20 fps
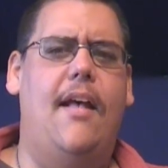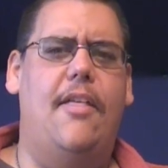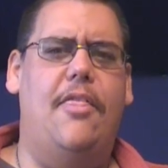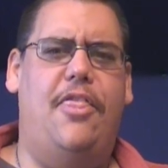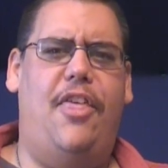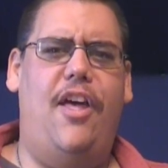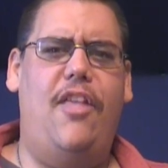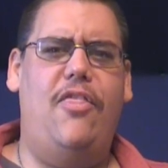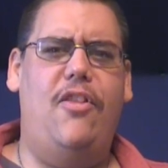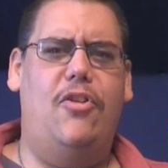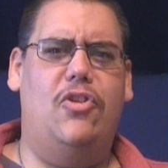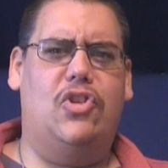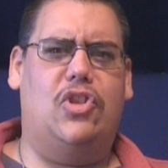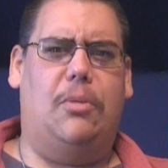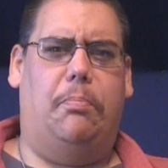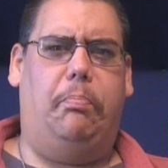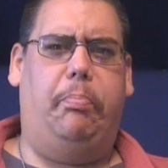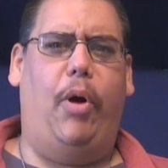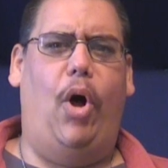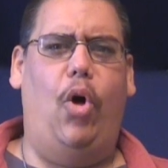Then there's
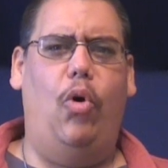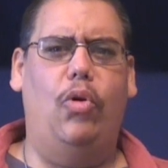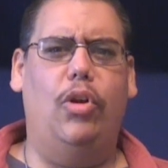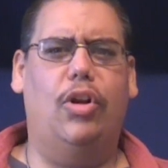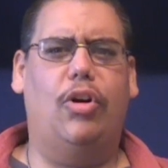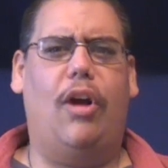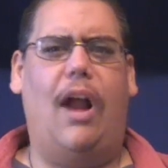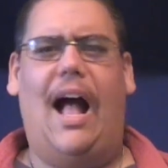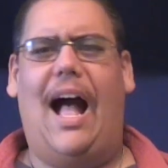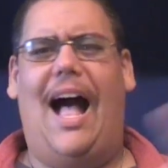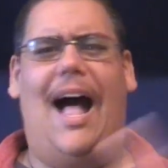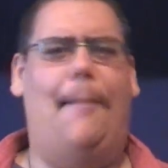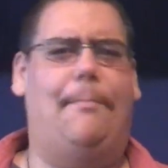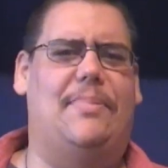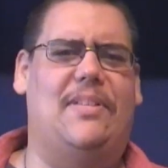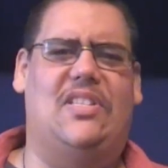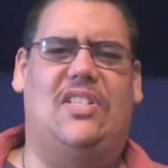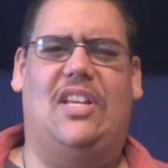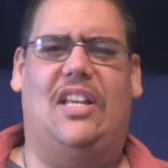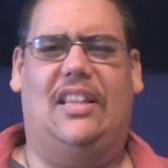the polar
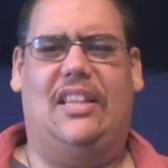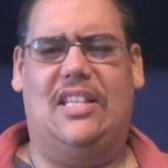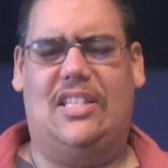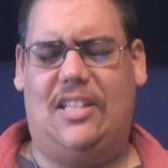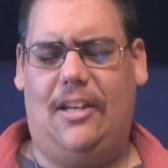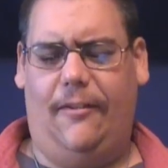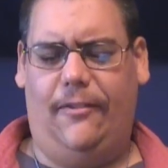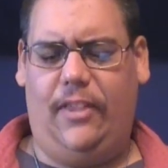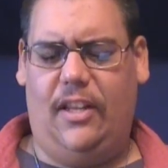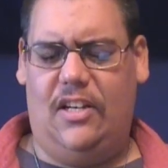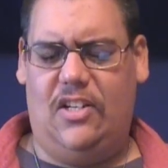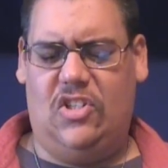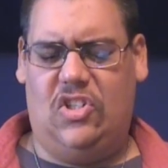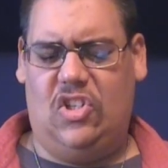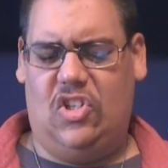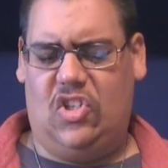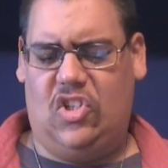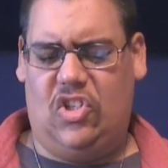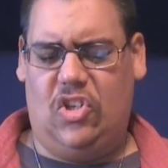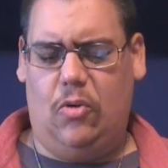opposite, the stuff that is
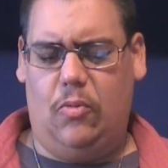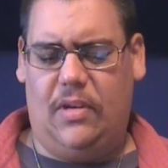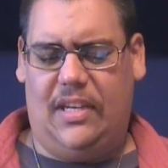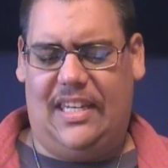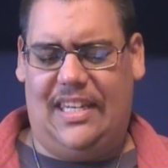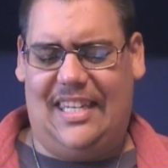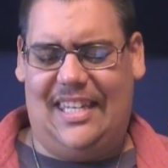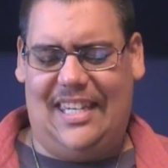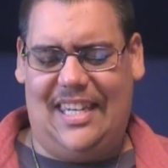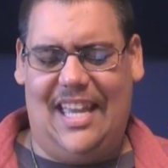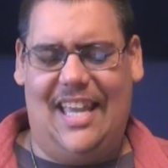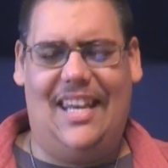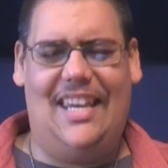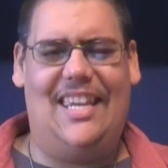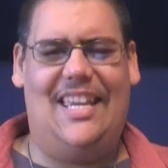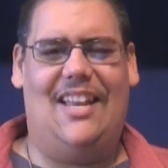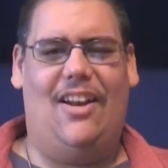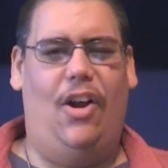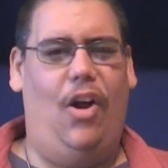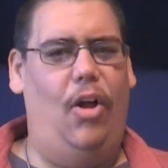just so
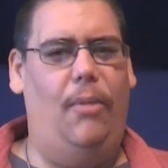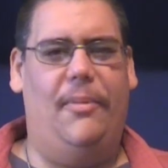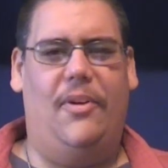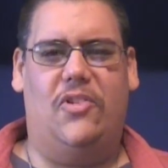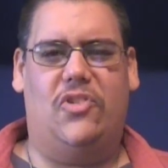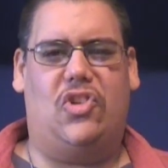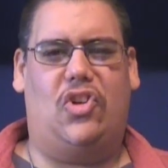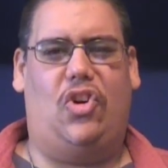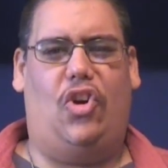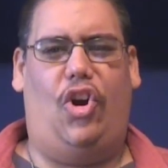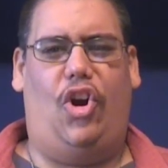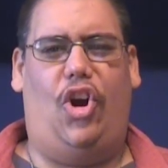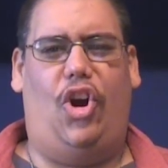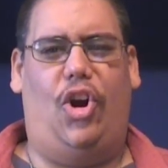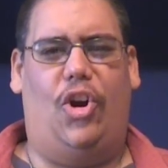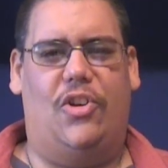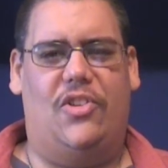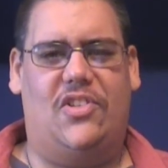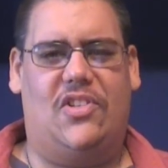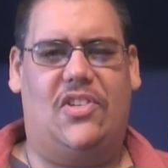kiddie it almost
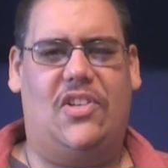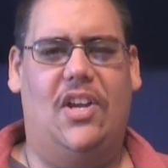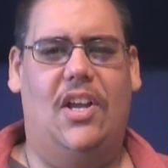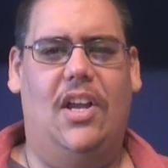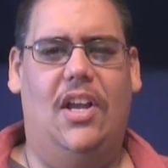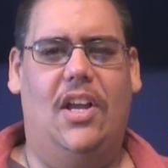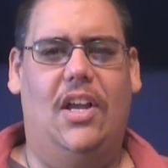hurts,